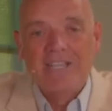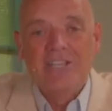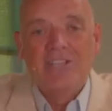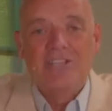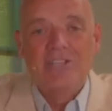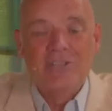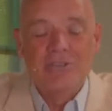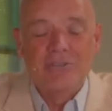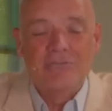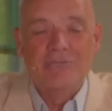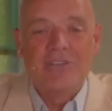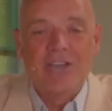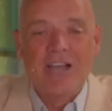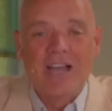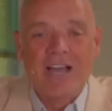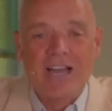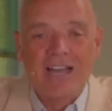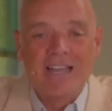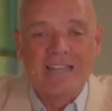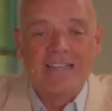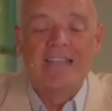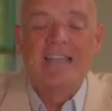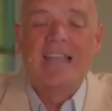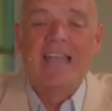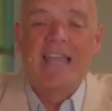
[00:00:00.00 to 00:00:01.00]
you've
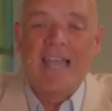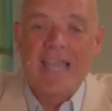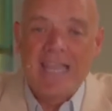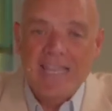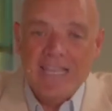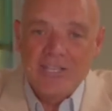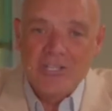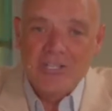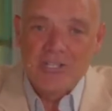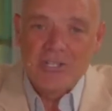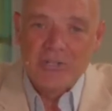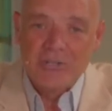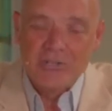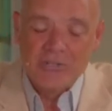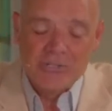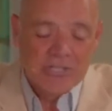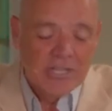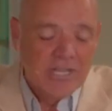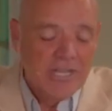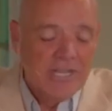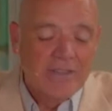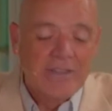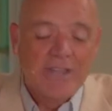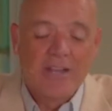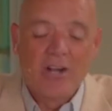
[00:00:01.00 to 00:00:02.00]
got angels
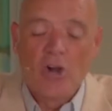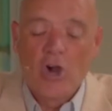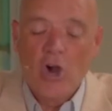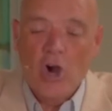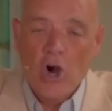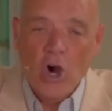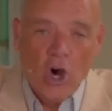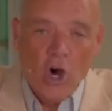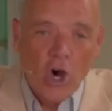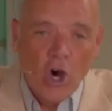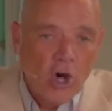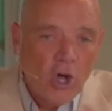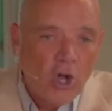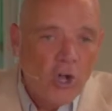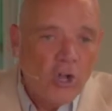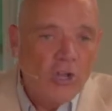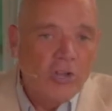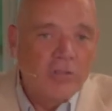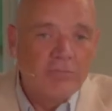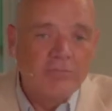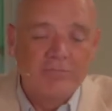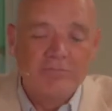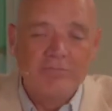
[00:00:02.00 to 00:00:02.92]
they're all